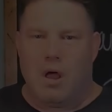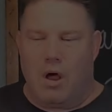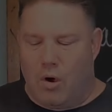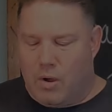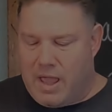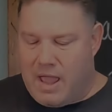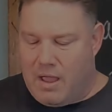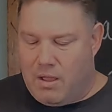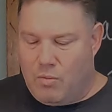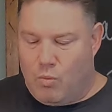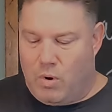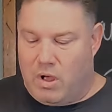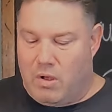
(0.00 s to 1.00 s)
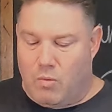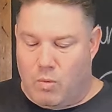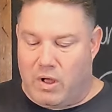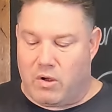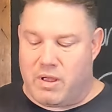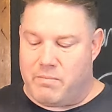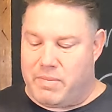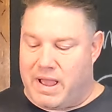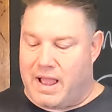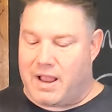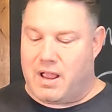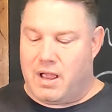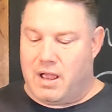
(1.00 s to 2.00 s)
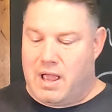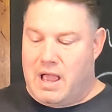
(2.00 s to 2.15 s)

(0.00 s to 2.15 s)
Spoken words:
video. Okay, well, welcome back.